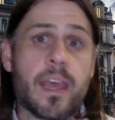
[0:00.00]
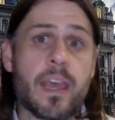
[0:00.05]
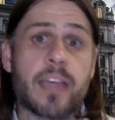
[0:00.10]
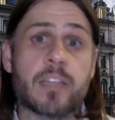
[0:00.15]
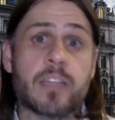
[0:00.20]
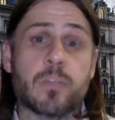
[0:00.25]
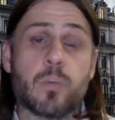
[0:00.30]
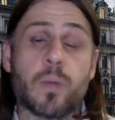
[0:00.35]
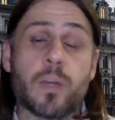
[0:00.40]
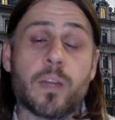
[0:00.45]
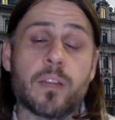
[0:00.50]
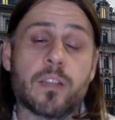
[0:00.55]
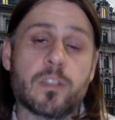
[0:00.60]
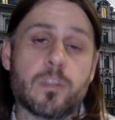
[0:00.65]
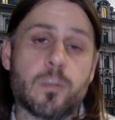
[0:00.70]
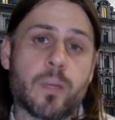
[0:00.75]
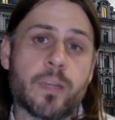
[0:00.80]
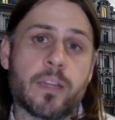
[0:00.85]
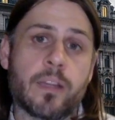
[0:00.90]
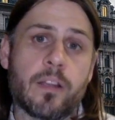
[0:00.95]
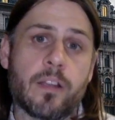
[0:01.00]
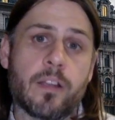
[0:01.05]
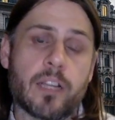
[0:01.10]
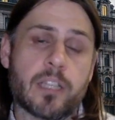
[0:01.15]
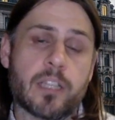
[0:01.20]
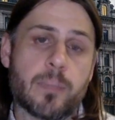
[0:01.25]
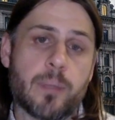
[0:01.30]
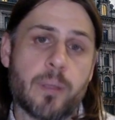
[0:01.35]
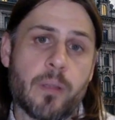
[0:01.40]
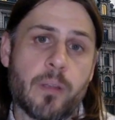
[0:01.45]
as well as when they're
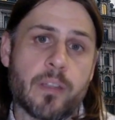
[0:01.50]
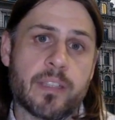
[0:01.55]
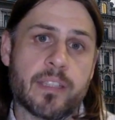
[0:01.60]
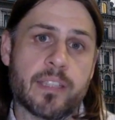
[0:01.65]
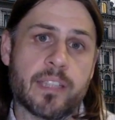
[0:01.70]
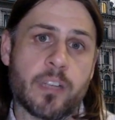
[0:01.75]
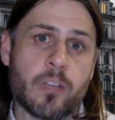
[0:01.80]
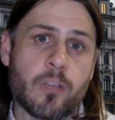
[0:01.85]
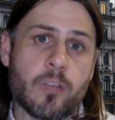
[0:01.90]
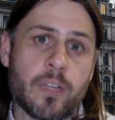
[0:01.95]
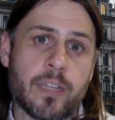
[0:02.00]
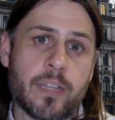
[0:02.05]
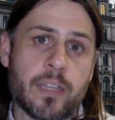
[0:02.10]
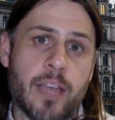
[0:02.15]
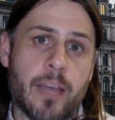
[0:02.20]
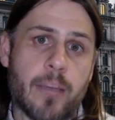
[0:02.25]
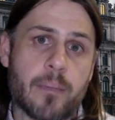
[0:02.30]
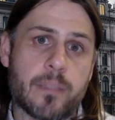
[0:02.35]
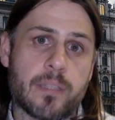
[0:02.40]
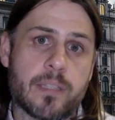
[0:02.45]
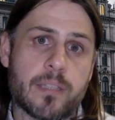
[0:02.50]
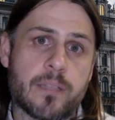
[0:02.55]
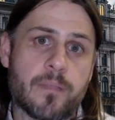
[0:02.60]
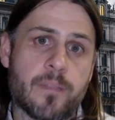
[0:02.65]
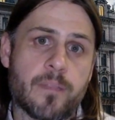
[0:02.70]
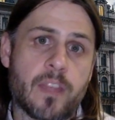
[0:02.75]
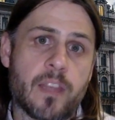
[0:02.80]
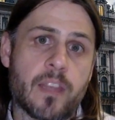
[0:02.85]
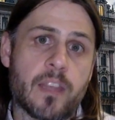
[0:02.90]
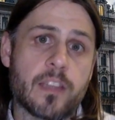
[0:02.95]
experiencing a relapse.
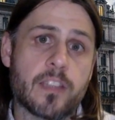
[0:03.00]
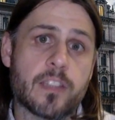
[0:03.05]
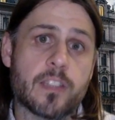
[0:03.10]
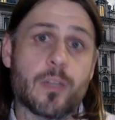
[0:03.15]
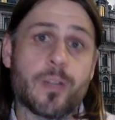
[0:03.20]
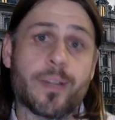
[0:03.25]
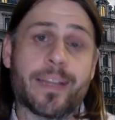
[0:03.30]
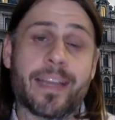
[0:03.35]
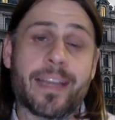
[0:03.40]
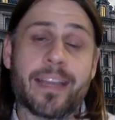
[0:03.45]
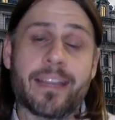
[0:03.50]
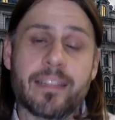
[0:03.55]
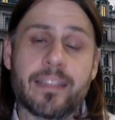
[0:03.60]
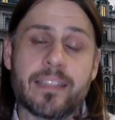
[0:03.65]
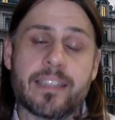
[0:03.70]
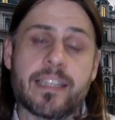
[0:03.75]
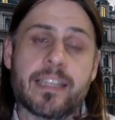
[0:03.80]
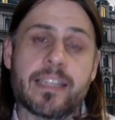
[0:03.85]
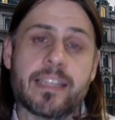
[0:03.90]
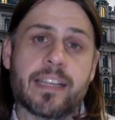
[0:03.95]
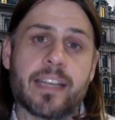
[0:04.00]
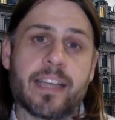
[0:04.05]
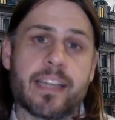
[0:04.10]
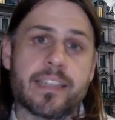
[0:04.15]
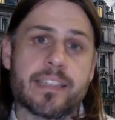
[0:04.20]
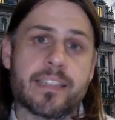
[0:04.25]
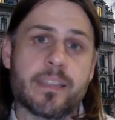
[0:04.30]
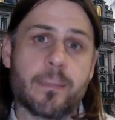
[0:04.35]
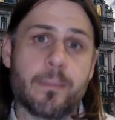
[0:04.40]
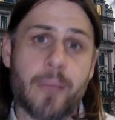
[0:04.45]
So again, this
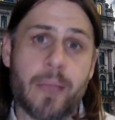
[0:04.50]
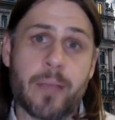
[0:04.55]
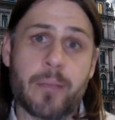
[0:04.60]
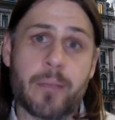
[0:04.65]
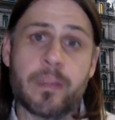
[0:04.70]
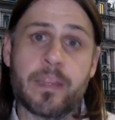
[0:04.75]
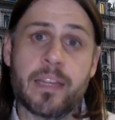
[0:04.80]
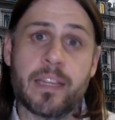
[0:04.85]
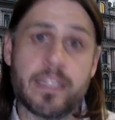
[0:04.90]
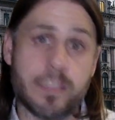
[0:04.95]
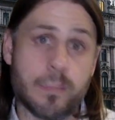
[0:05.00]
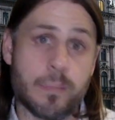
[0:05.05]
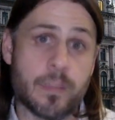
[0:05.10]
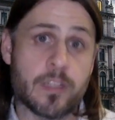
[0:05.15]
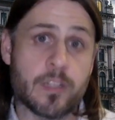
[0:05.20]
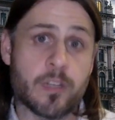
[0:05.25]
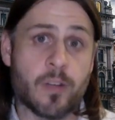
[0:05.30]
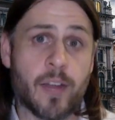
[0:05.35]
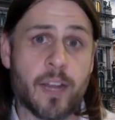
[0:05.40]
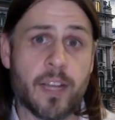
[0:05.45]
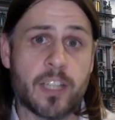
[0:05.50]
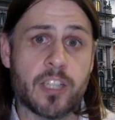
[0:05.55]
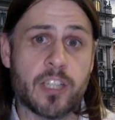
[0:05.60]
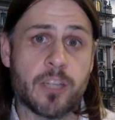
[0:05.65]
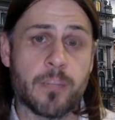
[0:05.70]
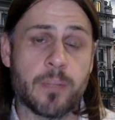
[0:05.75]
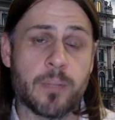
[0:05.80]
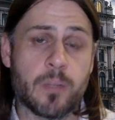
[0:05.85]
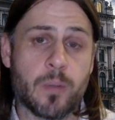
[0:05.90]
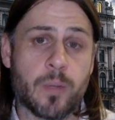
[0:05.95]
indicates that maybe there's some
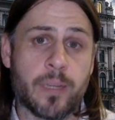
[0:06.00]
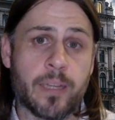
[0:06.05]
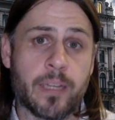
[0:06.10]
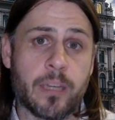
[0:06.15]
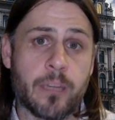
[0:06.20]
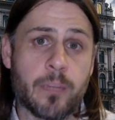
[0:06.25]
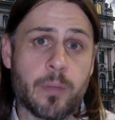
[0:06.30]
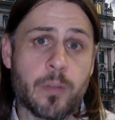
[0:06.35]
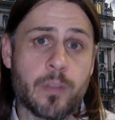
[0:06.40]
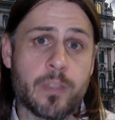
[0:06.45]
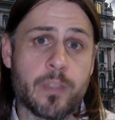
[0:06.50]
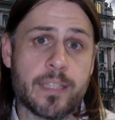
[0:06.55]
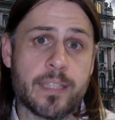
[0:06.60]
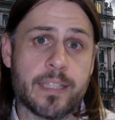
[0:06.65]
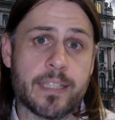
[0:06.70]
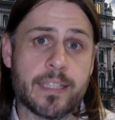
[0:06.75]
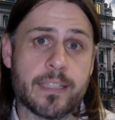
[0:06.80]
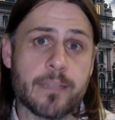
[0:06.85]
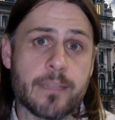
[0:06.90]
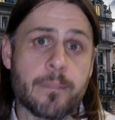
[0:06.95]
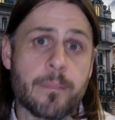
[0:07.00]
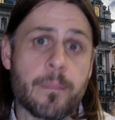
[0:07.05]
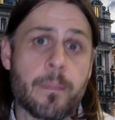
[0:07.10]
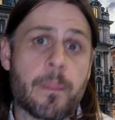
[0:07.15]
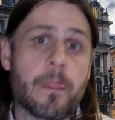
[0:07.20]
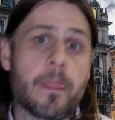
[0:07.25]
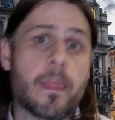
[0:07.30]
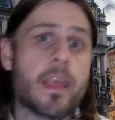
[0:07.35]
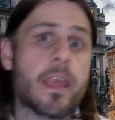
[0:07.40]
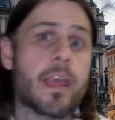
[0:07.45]
interaction between the immune system
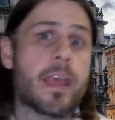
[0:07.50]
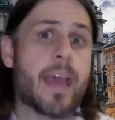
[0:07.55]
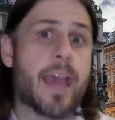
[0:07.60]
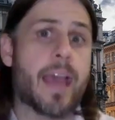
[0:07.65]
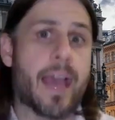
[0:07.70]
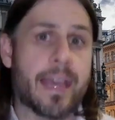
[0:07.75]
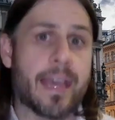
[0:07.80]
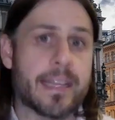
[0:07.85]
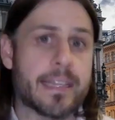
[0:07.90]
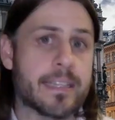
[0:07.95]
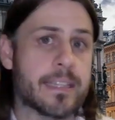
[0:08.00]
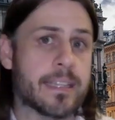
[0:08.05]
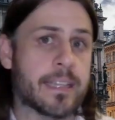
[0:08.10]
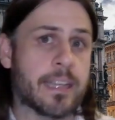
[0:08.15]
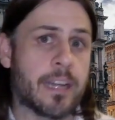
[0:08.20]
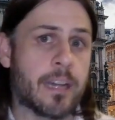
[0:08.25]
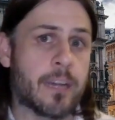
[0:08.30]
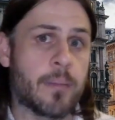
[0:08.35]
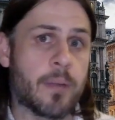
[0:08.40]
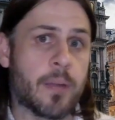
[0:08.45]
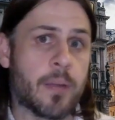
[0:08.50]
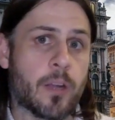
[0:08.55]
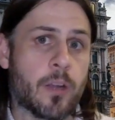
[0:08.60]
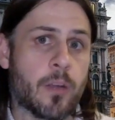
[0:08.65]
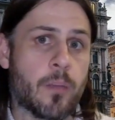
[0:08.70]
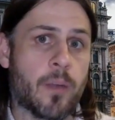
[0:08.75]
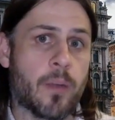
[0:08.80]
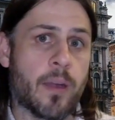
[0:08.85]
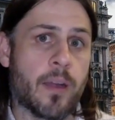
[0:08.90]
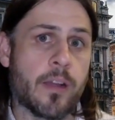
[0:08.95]
and the gut
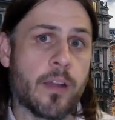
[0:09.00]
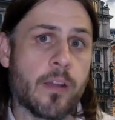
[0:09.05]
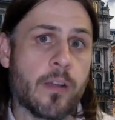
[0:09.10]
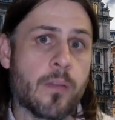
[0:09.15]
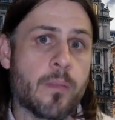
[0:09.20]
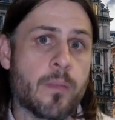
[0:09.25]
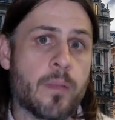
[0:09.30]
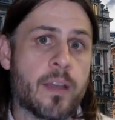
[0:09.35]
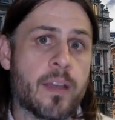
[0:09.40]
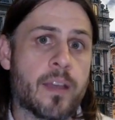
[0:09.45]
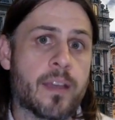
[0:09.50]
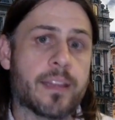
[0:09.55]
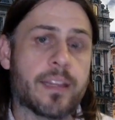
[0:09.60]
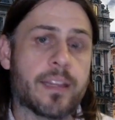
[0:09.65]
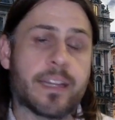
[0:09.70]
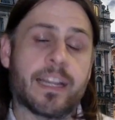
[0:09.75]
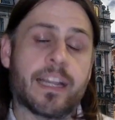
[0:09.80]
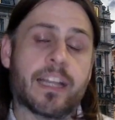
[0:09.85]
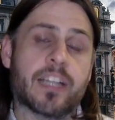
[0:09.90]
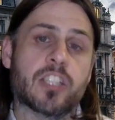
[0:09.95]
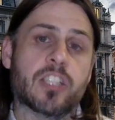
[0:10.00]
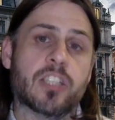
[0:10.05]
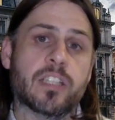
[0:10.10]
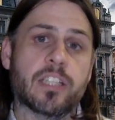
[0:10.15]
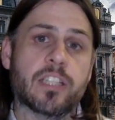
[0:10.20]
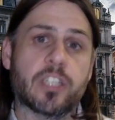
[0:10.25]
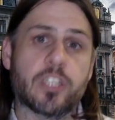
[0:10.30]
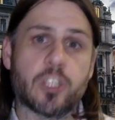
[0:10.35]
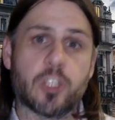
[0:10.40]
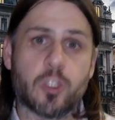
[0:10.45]
microbiome that can
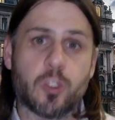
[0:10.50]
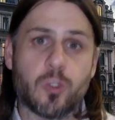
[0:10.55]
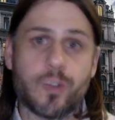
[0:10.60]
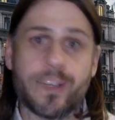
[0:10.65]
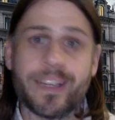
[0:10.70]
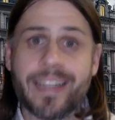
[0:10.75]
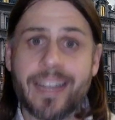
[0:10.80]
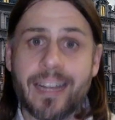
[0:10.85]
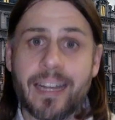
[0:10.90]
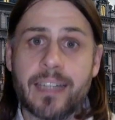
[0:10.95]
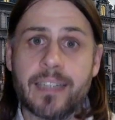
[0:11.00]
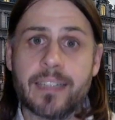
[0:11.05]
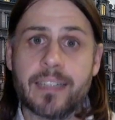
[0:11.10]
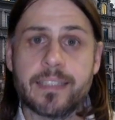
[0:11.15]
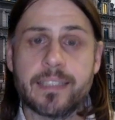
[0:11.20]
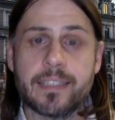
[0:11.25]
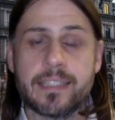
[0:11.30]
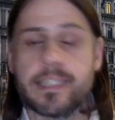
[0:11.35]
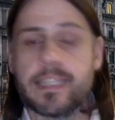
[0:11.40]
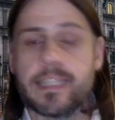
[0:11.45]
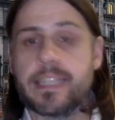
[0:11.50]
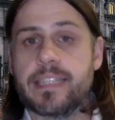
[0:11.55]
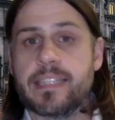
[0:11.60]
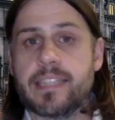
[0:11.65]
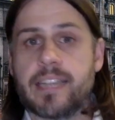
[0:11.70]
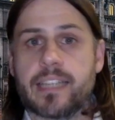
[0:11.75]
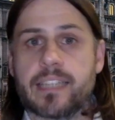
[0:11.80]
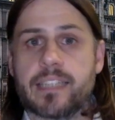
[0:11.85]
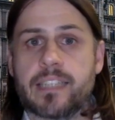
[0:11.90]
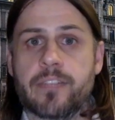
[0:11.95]
actually trigger disease
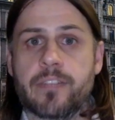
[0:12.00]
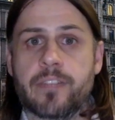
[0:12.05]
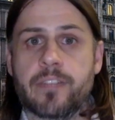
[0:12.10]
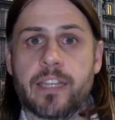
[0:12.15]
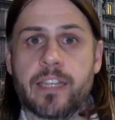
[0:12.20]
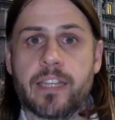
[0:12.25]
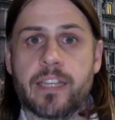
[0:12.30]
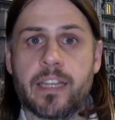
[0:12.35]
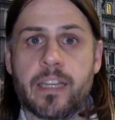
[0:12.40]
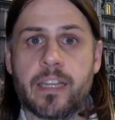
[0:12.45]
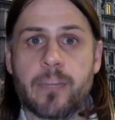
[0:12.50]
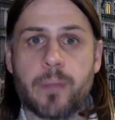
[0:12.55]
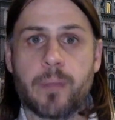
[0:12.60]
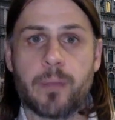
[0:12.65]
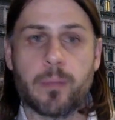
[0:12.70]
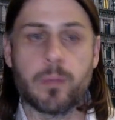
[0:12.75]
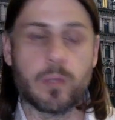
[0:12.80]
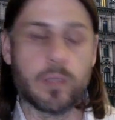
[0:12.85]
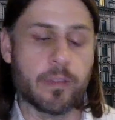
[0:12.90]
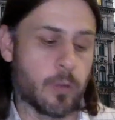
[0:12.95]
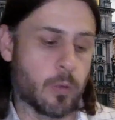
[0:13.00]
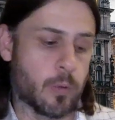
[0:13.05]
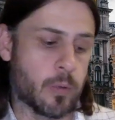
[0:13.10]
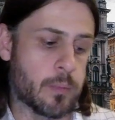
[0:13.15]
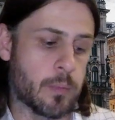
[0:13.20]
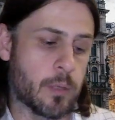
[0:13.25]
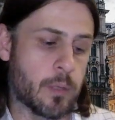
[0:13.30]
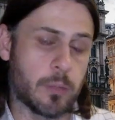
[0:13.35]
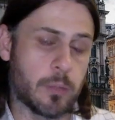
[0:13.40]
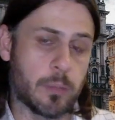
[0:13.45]
activity in people living with
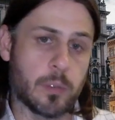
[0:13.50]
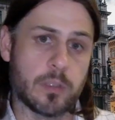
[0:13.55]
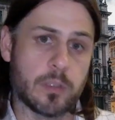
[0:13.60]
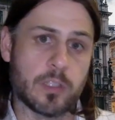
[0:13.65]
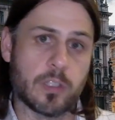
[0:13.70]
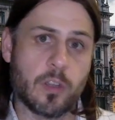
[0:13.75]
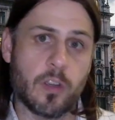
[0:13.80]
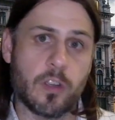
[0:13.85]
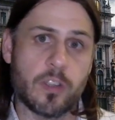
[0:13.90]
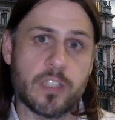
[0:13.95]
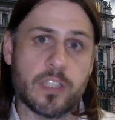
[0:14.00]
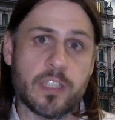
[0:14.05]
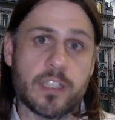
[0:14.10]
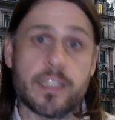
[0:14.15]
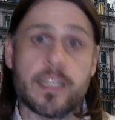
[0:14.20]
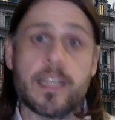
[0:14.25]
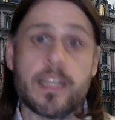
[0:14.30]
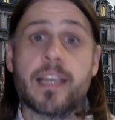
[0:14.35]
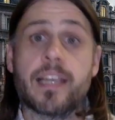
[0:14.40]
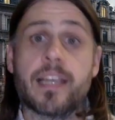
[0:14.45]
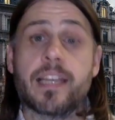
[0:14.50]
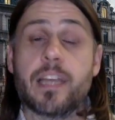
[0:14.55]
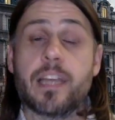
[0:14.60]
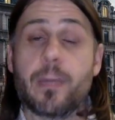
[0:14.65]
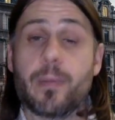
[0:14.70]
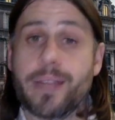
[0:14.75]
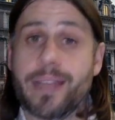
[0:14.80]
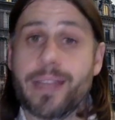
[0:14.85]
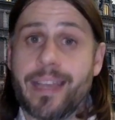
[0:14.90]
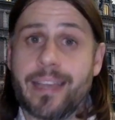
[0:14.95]
multiple sclerosis.
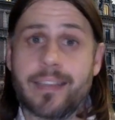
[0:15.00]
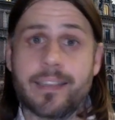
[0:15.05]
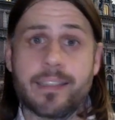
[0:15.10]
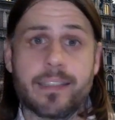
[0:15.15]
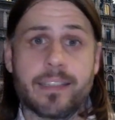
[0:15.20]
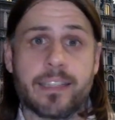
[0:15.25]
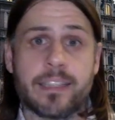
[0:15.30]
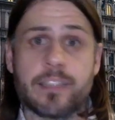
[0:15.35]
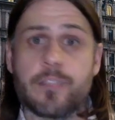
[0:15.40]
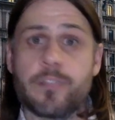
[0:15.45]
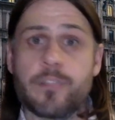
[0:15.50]
Now, again, these are